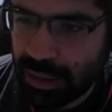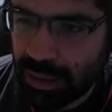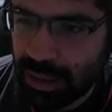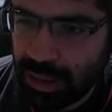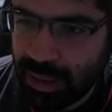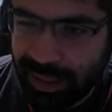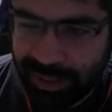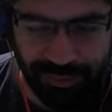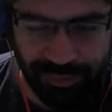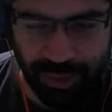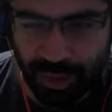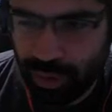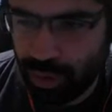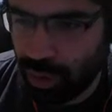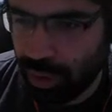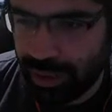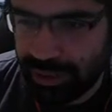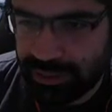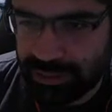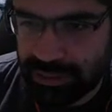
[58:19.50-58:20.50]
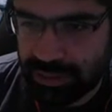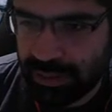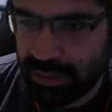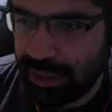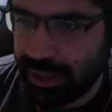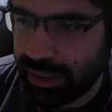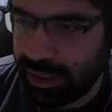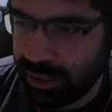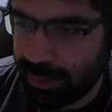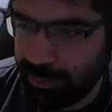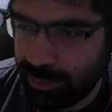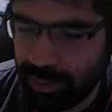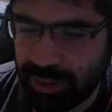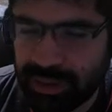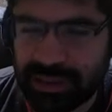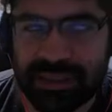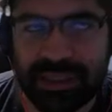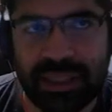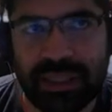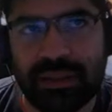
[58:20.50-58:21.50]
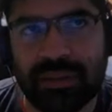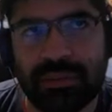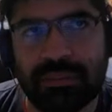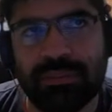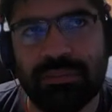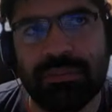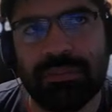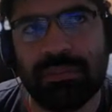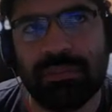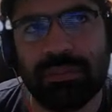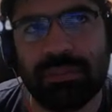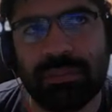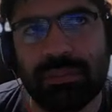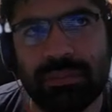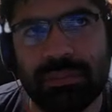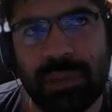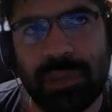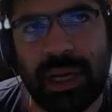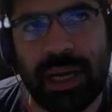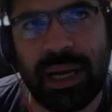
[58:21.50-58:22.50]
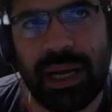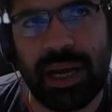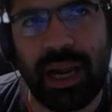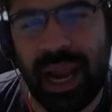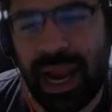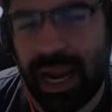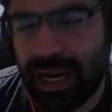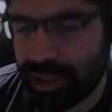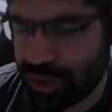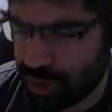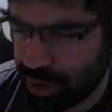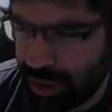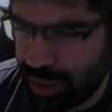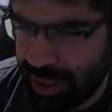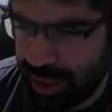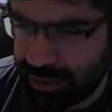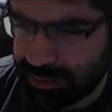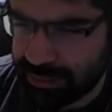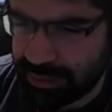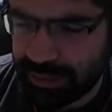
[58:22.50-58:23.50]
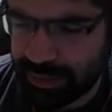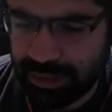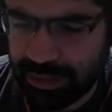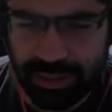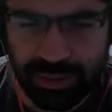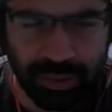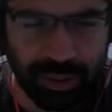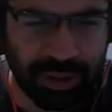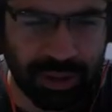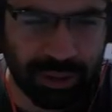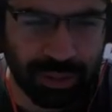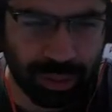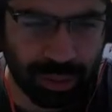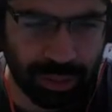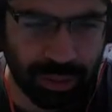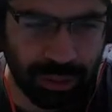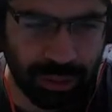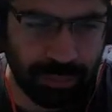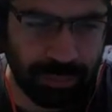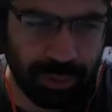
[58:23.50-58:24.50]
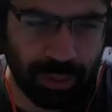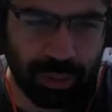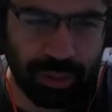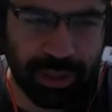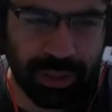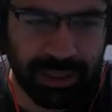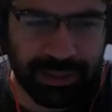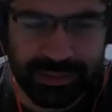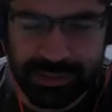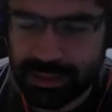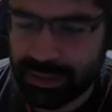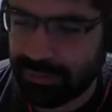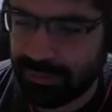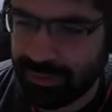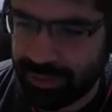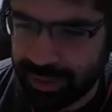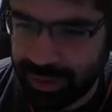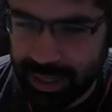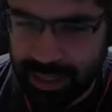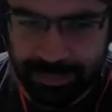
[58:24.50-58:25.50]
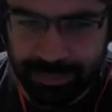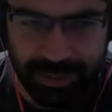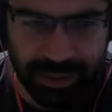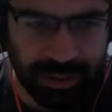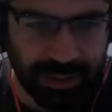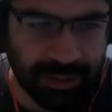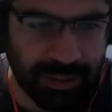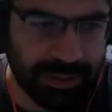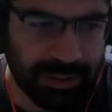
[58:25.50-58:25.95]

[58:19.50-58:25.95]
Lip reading: If you go actually AWS and Azure has it, not Google. Google has a different IP.